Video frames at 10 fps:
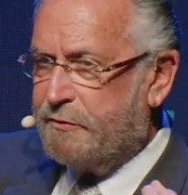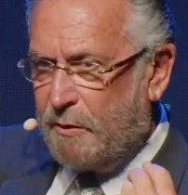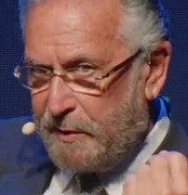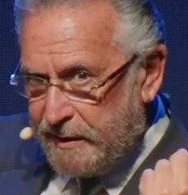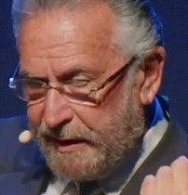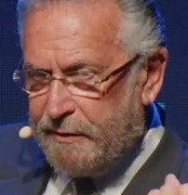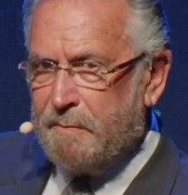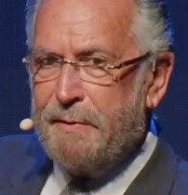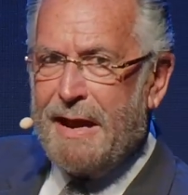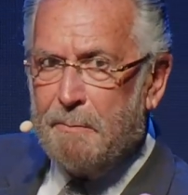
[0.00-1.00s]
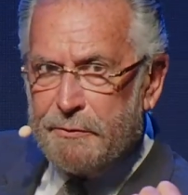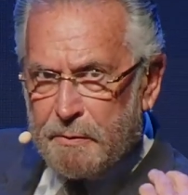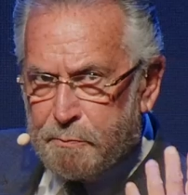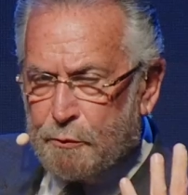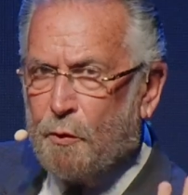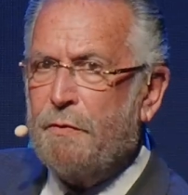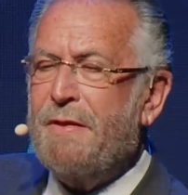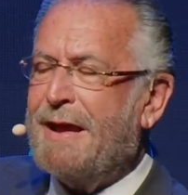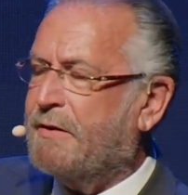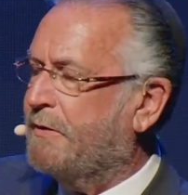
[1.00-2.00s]
So we need to be able to broaden
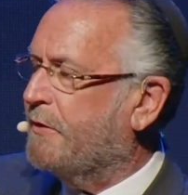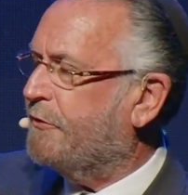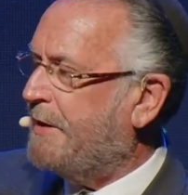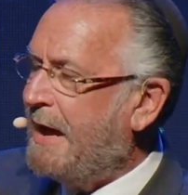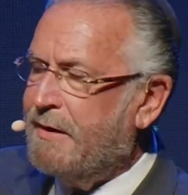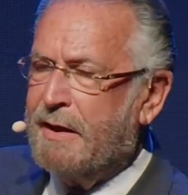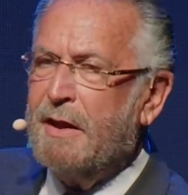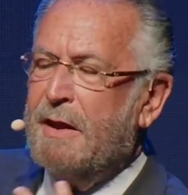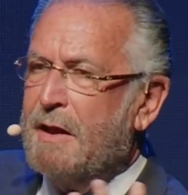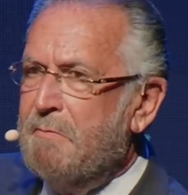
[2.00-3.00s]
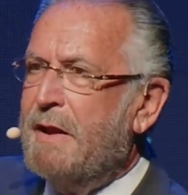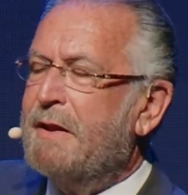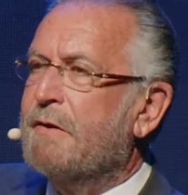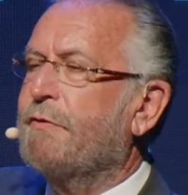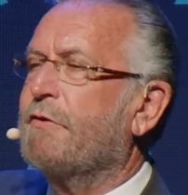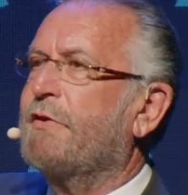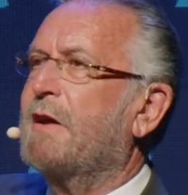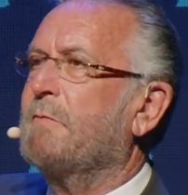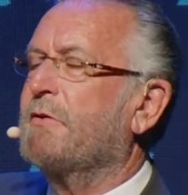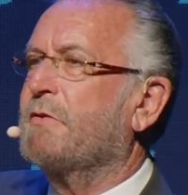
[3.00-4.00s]
that understanding in many different
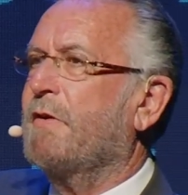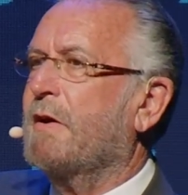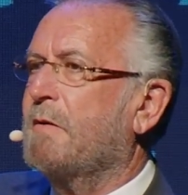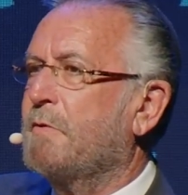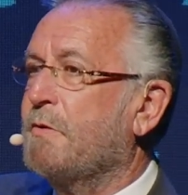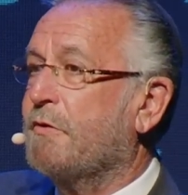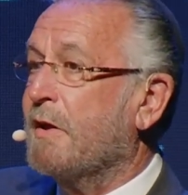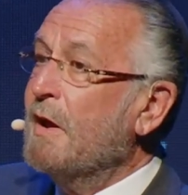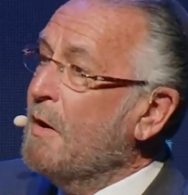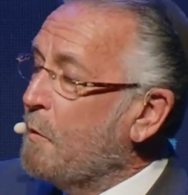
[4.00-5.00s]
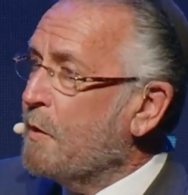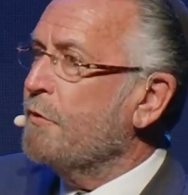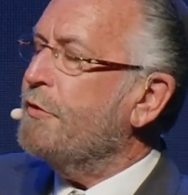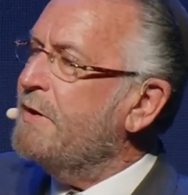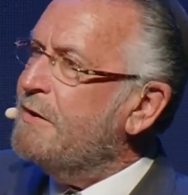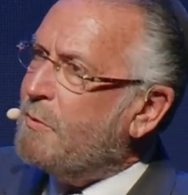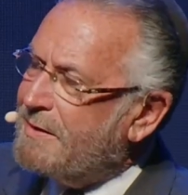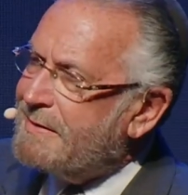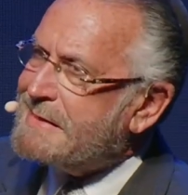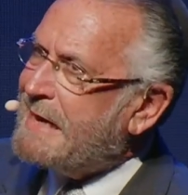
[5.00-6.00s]
segments of our community. We also need to
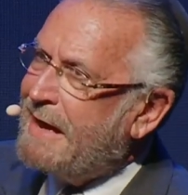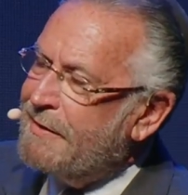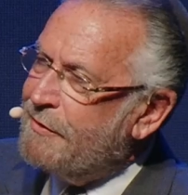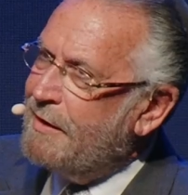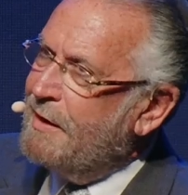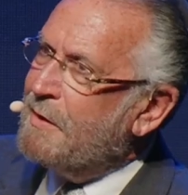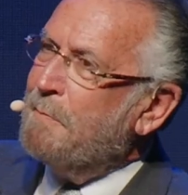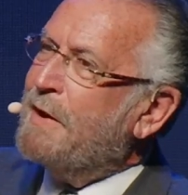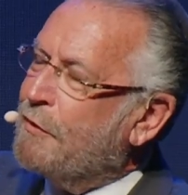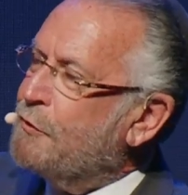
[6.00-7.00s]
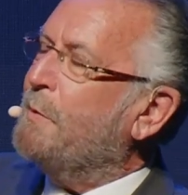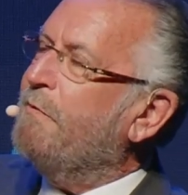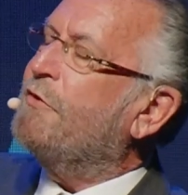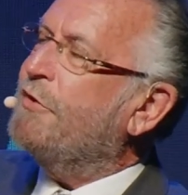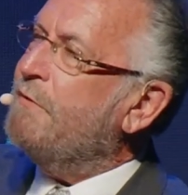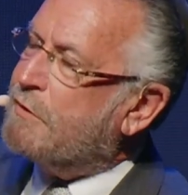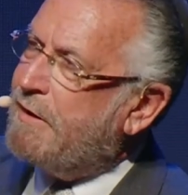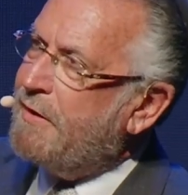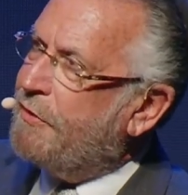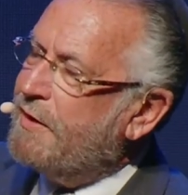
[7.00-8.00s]
understand that because we've achieved
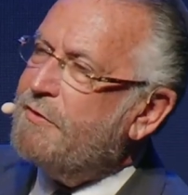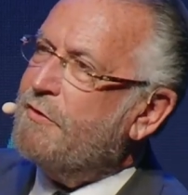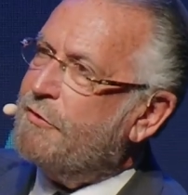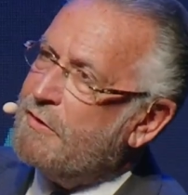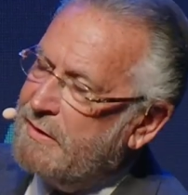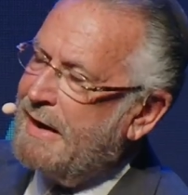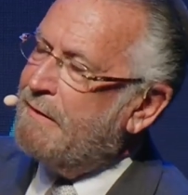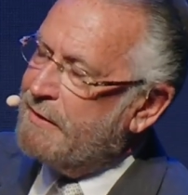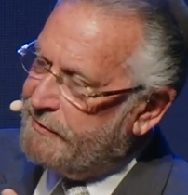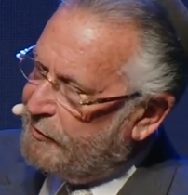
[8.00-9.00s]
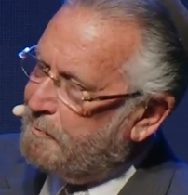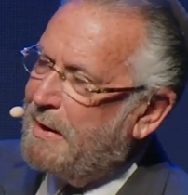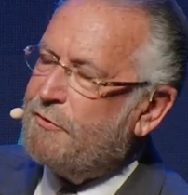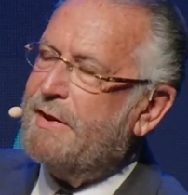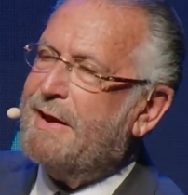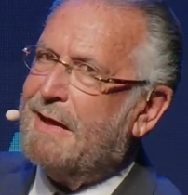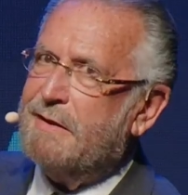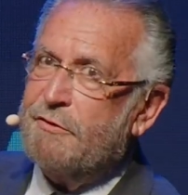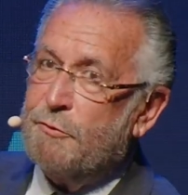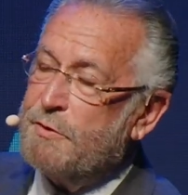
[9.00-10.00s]
great things in certain areas, especially in
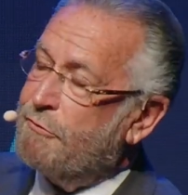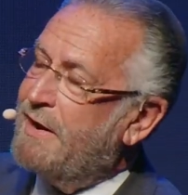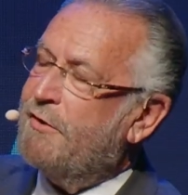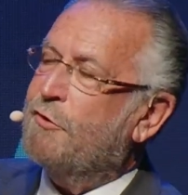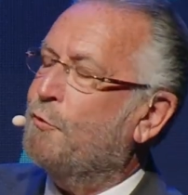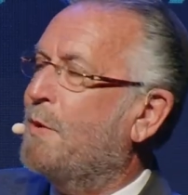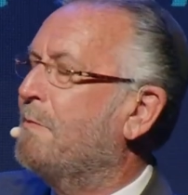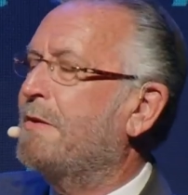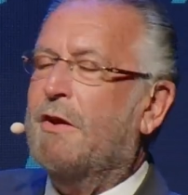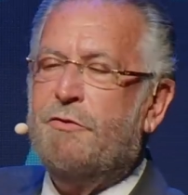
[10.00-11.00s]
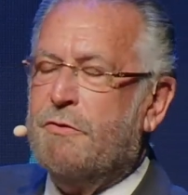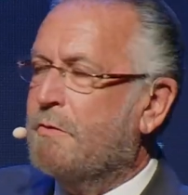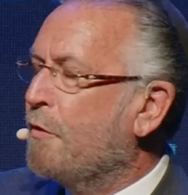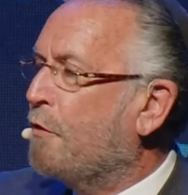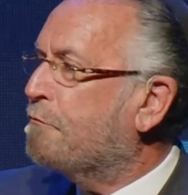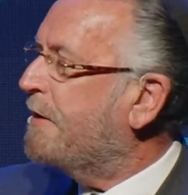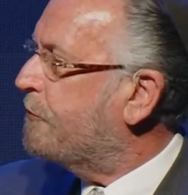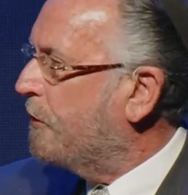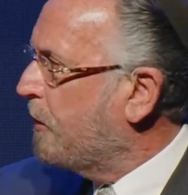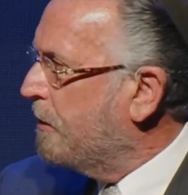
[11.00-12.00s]
Catholic-Jewish relations, we must not
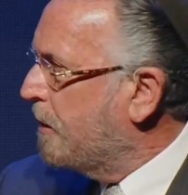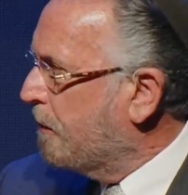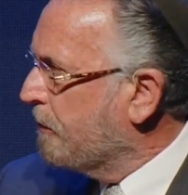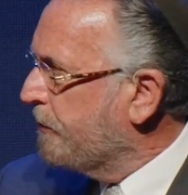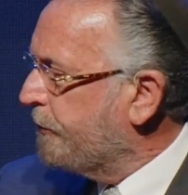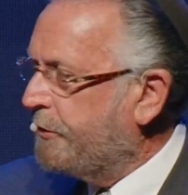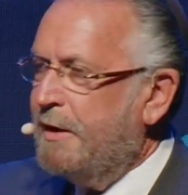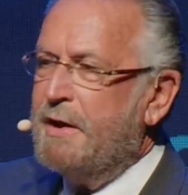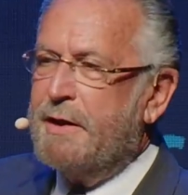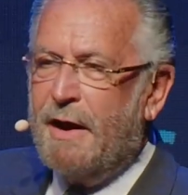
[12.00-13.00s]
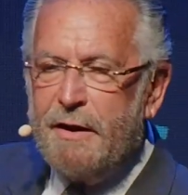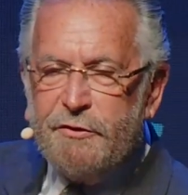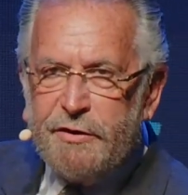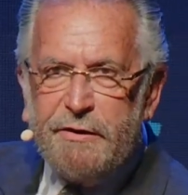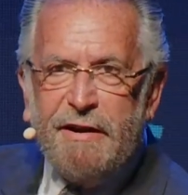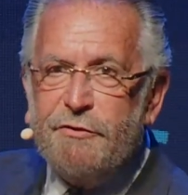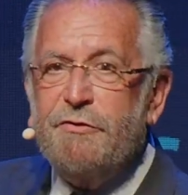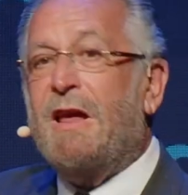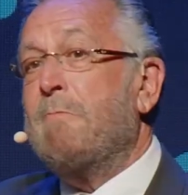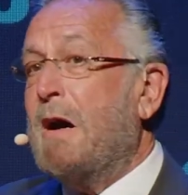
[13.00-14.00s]
rest on our laurels. Younger
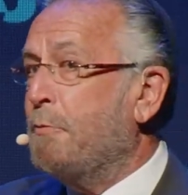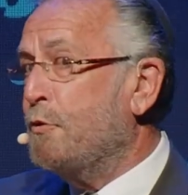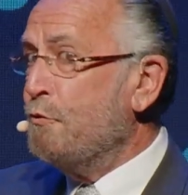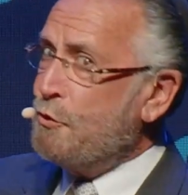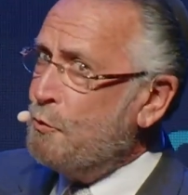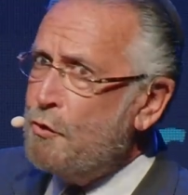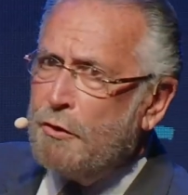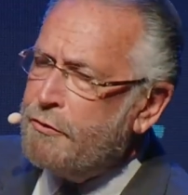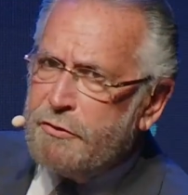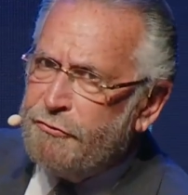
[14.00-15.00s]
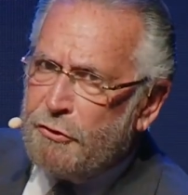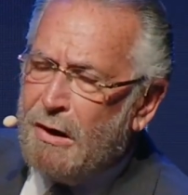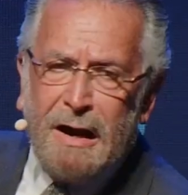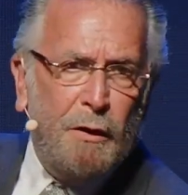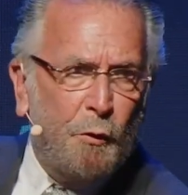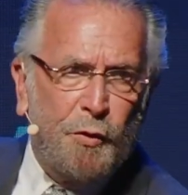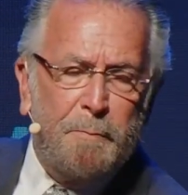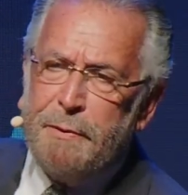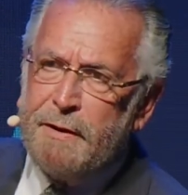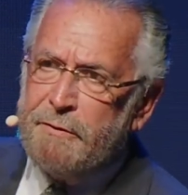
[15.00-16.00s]
generations came up who knew not the Shoah or the
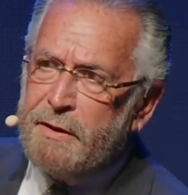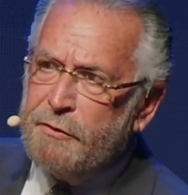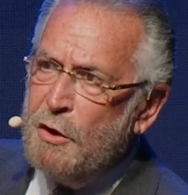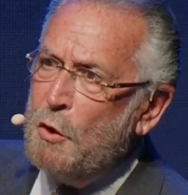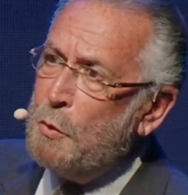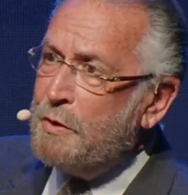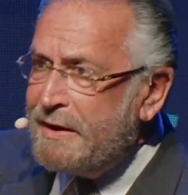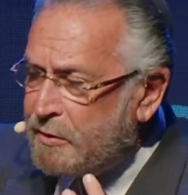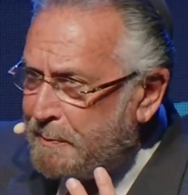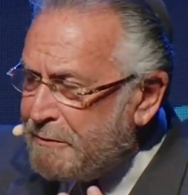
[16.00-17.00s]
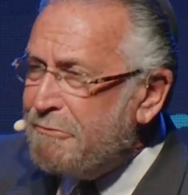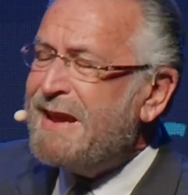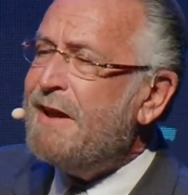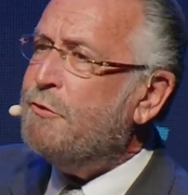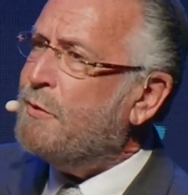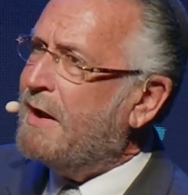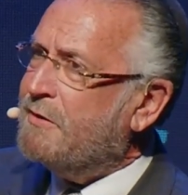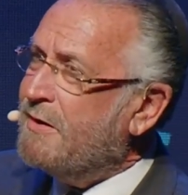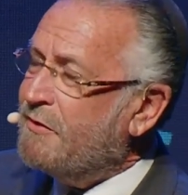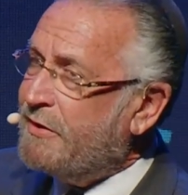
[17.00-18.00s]
period, who need to be
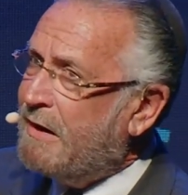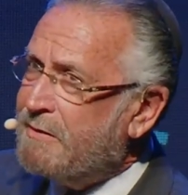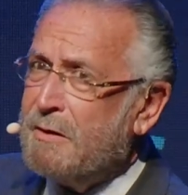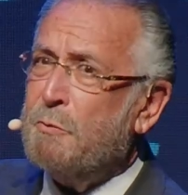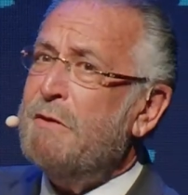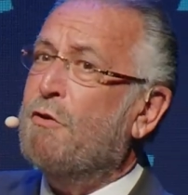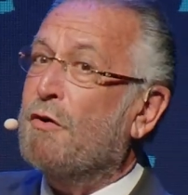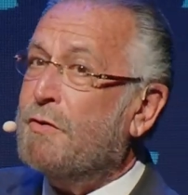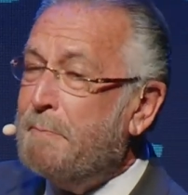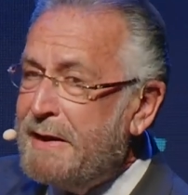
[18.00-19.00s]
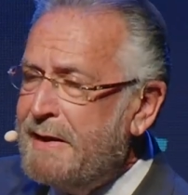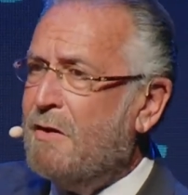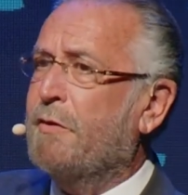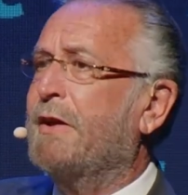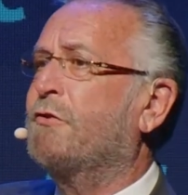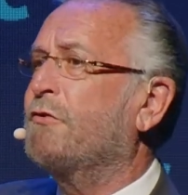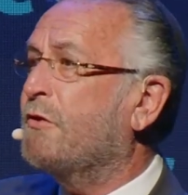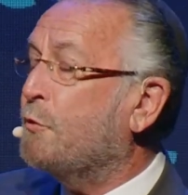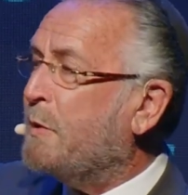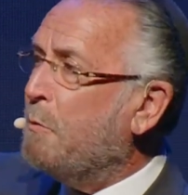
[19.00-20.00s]
re-educated in this area, and we've got to be in on it, just
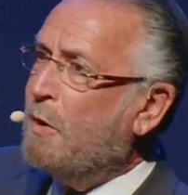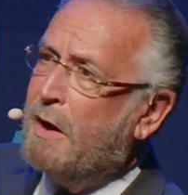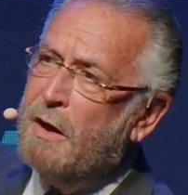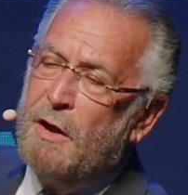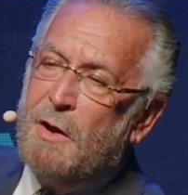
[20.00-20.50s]
as we were.